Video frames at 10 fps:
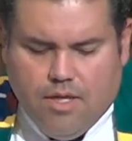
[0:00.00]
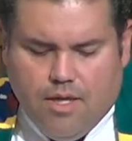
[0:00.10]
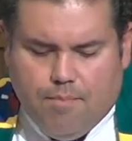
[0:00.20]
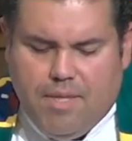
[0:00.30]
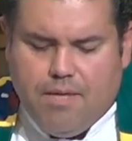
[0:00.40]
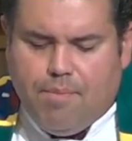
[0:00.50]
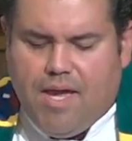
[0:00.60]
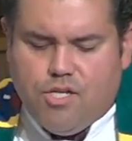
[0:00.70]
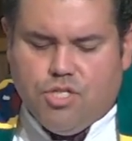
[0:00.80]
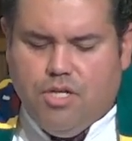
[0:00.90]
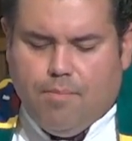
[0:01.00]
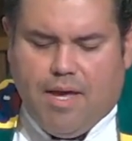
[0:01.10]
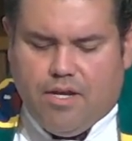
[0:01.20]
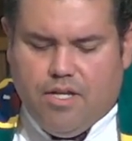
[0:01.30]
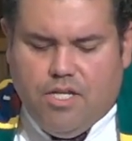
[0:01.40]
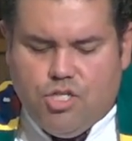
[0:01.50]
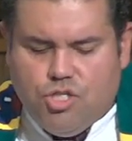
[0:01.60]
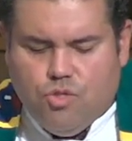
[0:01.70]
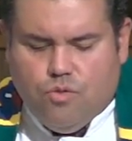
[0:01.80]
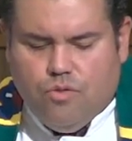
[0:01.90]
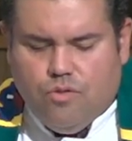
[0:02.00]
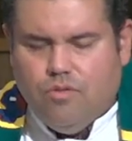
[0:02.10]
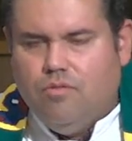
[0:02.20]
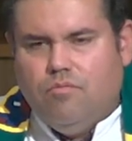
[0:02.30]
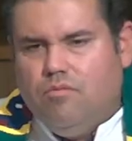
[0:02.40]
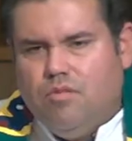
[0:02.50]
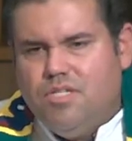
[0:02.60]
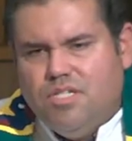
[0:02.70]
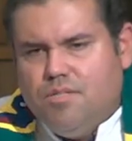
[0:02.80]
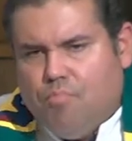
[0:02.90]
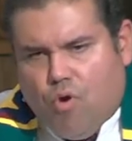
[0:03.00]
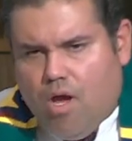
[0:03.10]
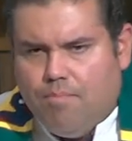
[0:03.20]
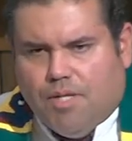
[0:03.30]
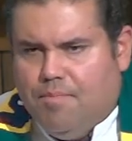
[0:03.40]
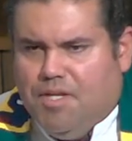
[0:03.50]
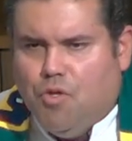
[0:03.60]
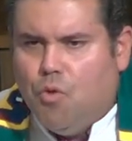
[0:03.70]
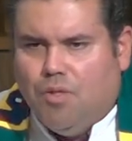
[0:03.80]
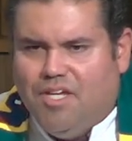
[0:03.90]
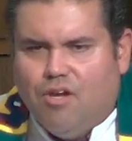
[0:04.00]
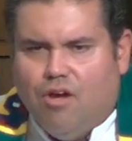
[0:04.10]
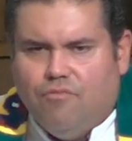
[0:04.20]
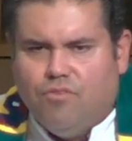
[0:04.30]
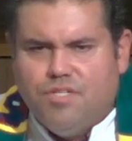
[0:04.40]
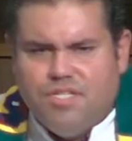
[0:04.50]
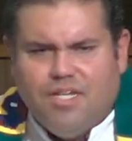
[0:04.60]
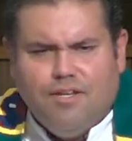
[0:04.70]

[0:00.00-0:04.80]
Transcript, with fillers: Being passionate about an issue isn't a problem in holy conferencing.